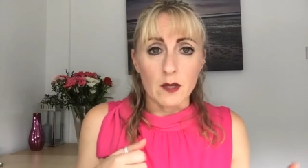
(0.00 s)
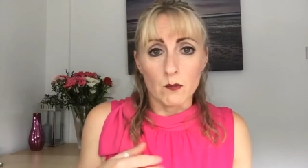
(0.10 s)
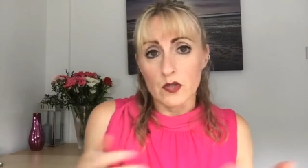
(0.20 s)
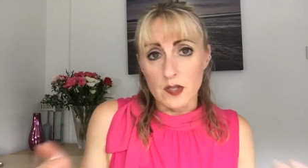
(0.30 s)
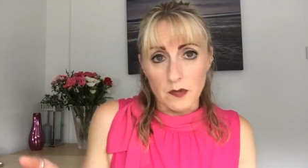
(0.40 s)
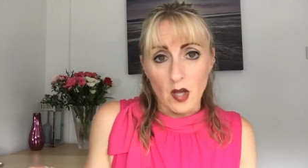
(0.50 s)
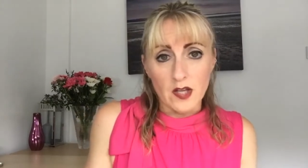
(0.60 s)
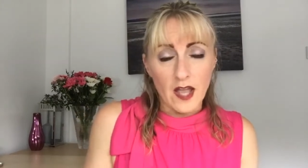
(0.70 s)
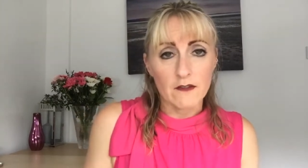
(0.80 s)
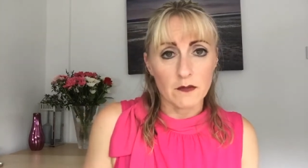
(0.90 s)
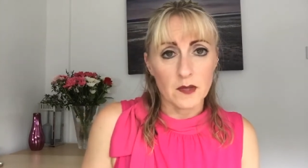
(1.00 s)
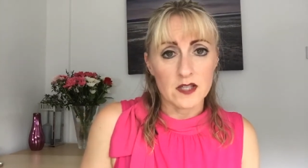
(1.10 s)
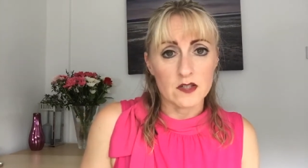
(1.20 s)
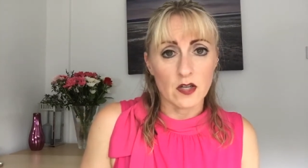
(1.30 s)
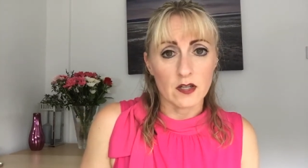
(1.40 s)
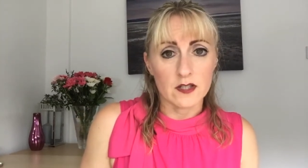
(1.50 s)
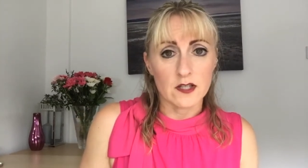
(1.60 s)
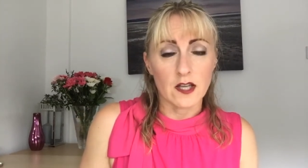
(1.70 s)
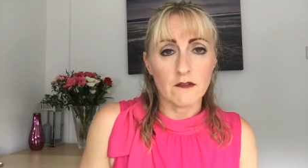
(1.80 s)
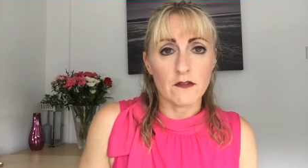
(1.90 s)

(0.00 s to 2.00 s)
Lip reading: would it be okay for me to give